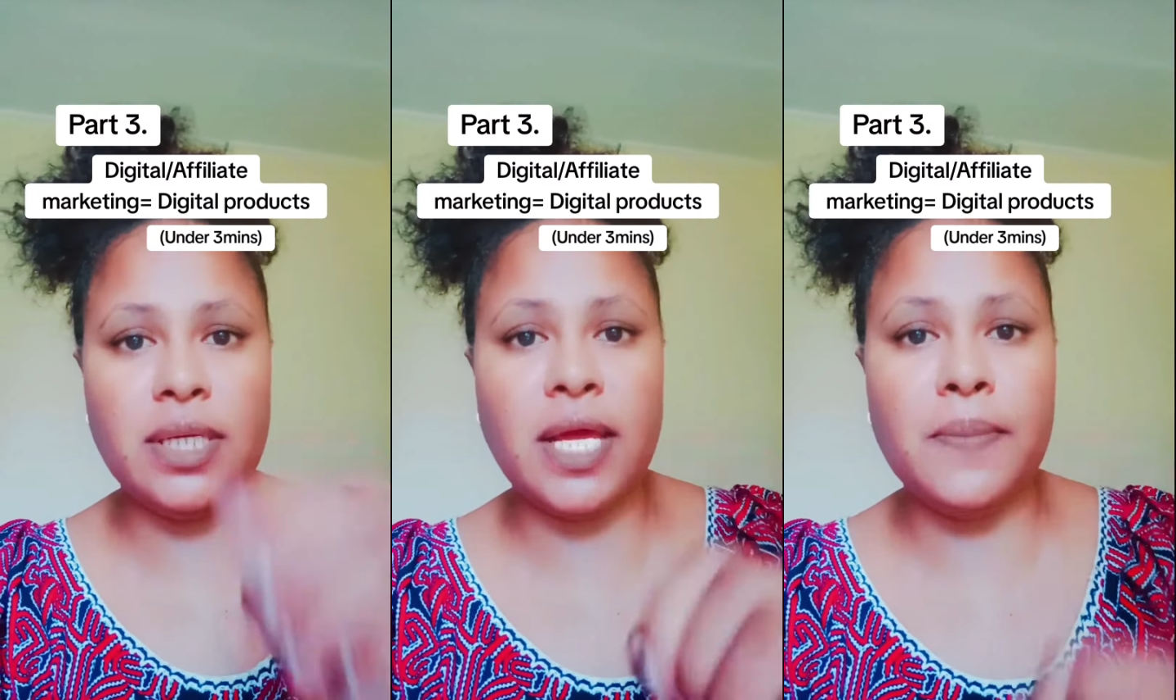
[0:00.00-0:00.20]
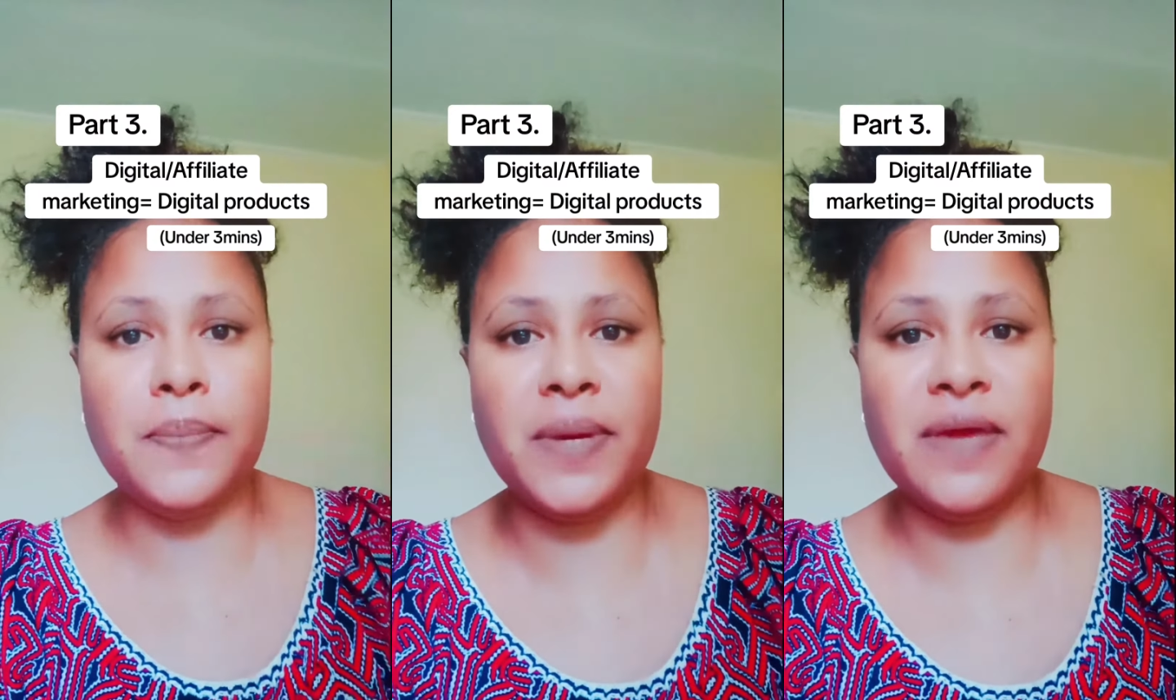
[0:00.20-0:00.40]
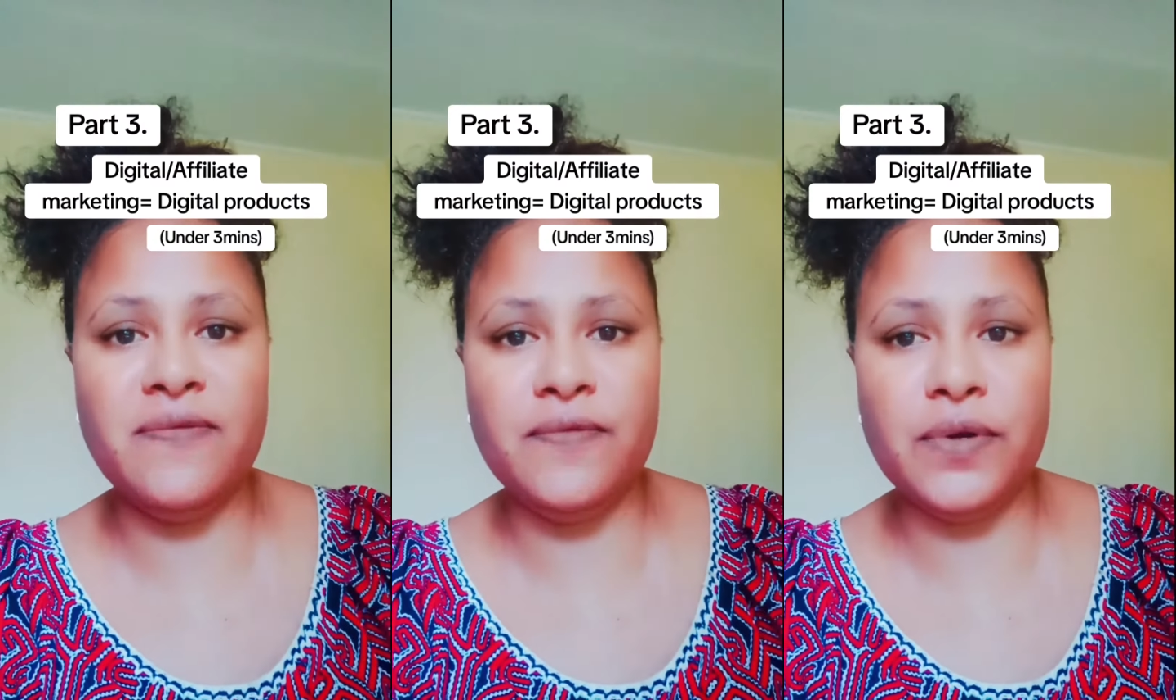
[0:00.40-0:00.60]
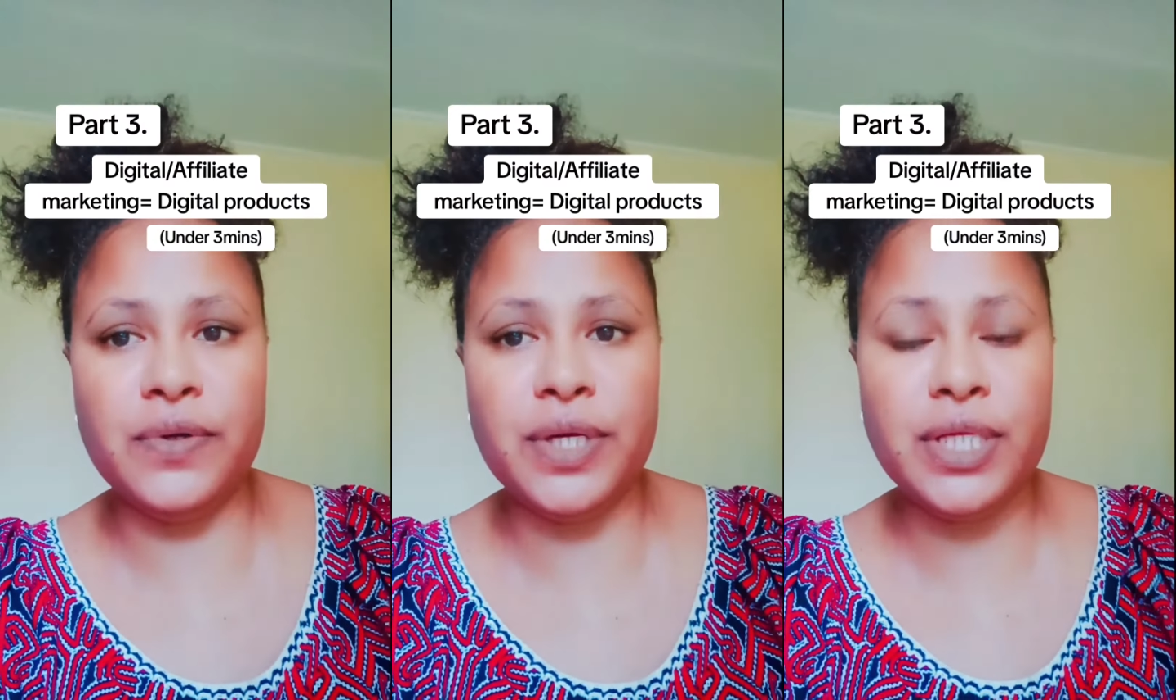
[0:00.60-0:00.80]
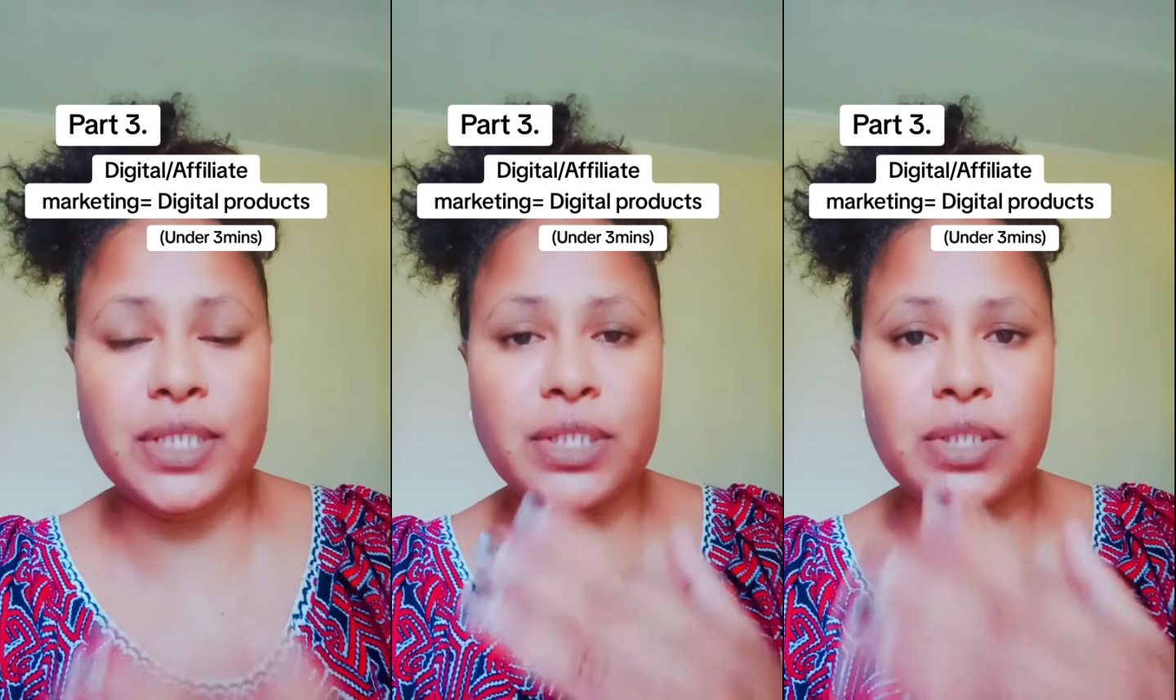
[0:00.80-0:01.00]
they pay for
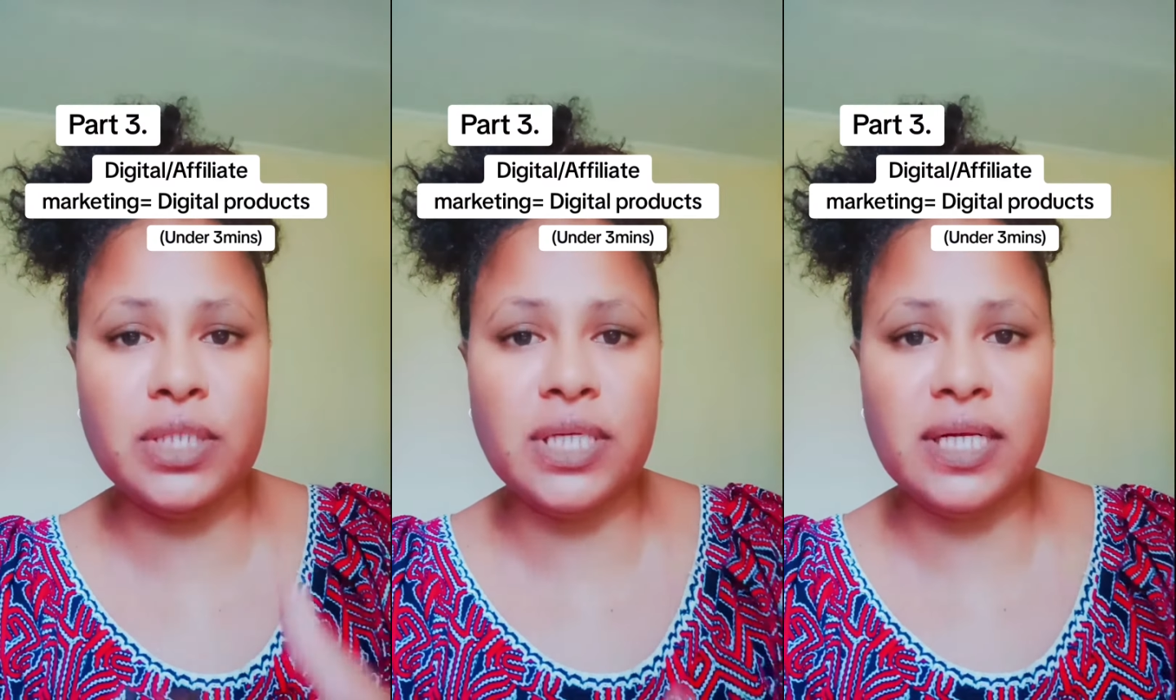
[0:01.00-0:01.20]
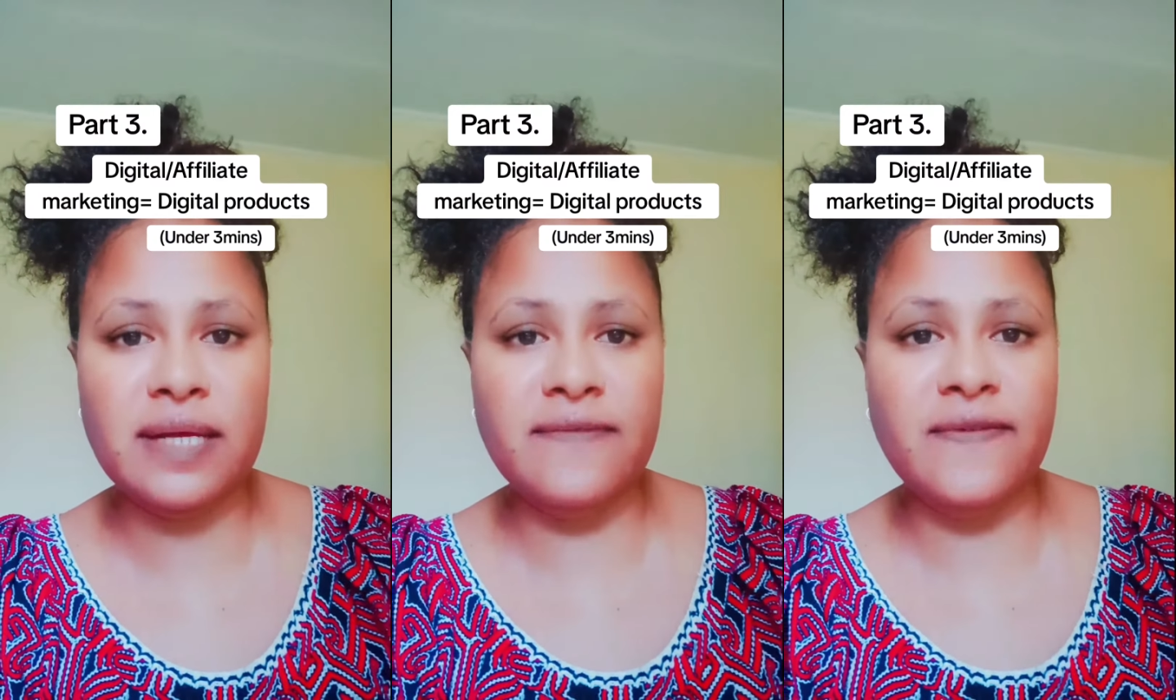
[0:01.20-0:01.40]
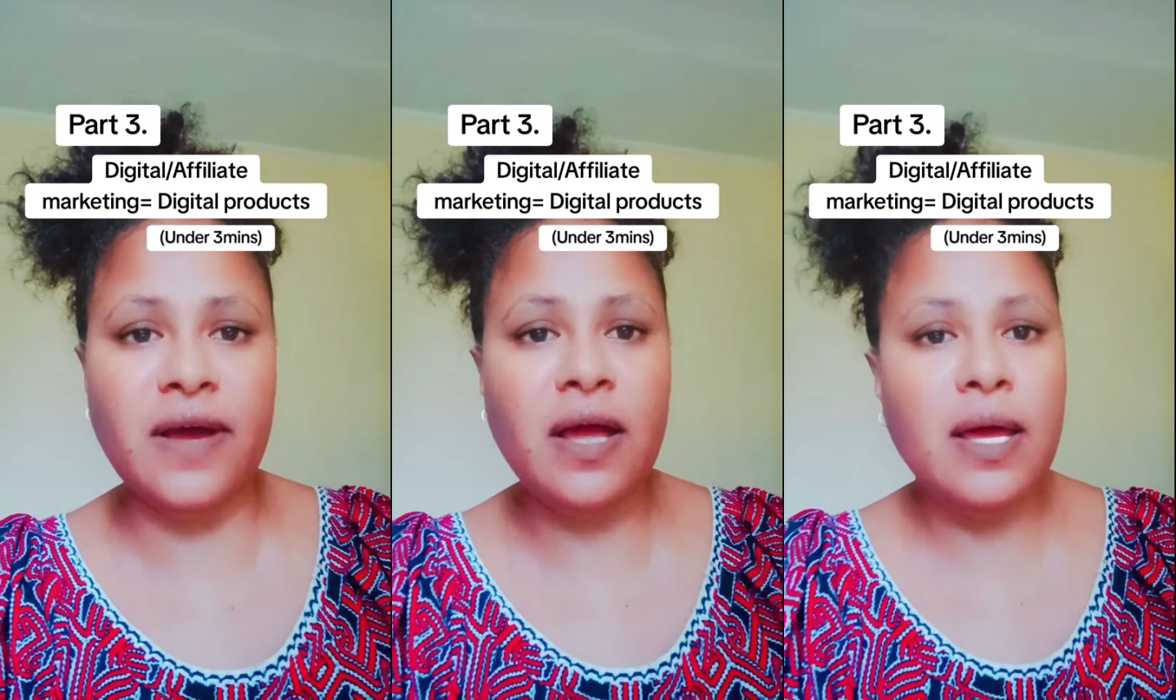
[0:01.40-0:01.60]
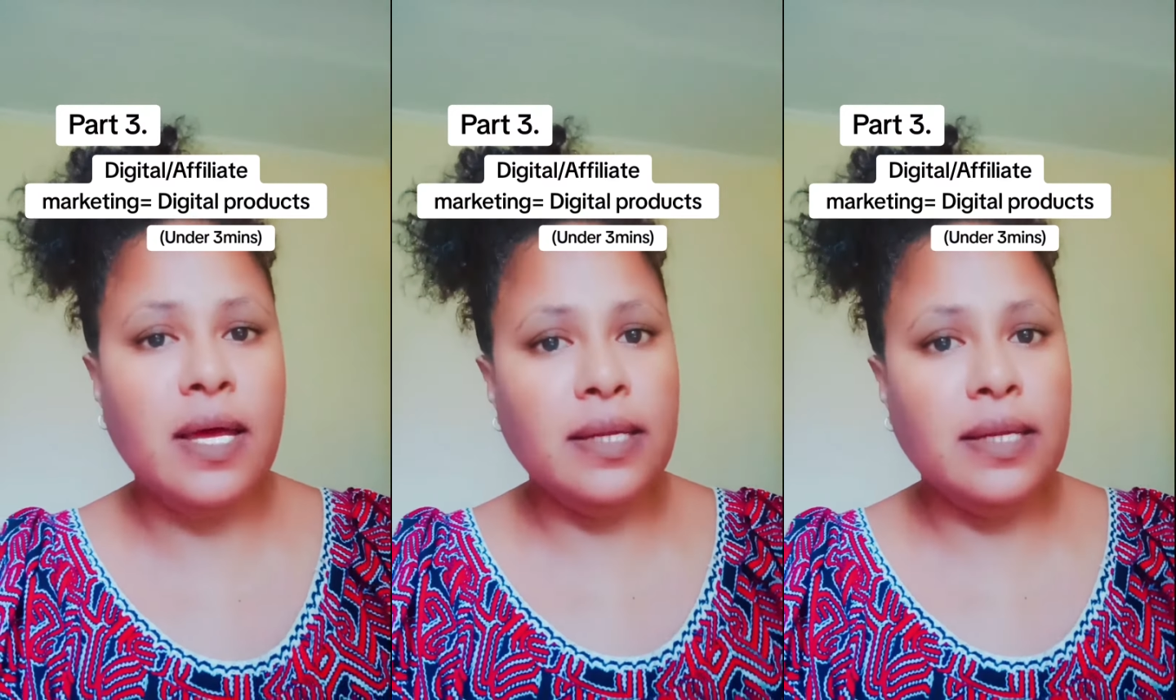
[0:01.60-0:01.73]
it, you deliver,